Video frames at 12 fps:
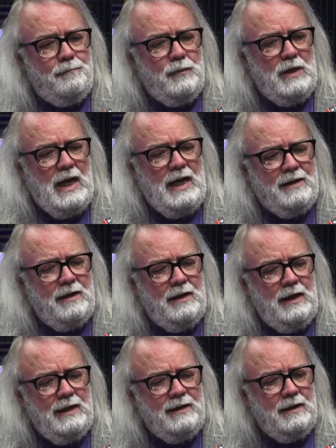at
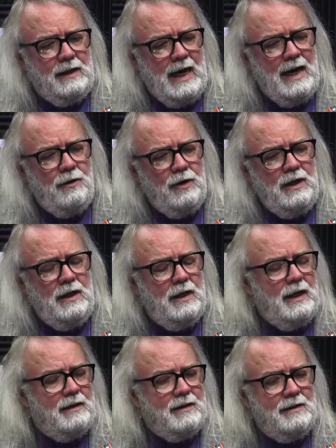the county and
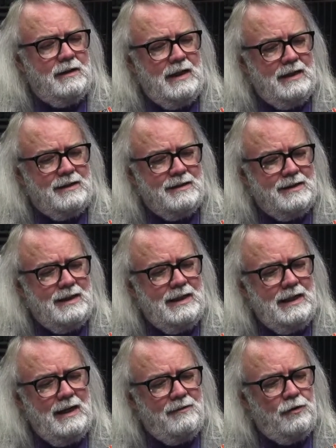at the city
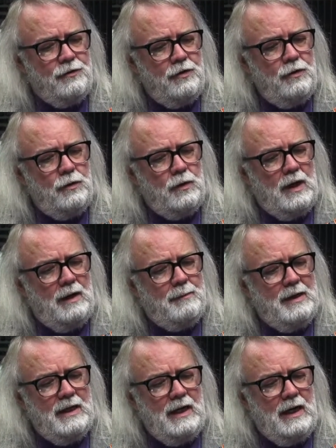level too. I
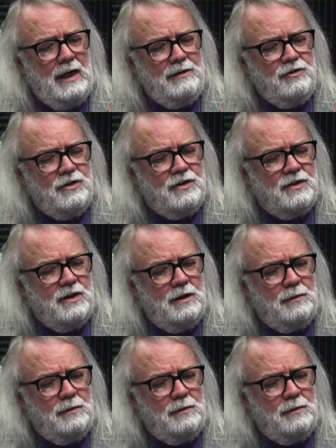mean, I just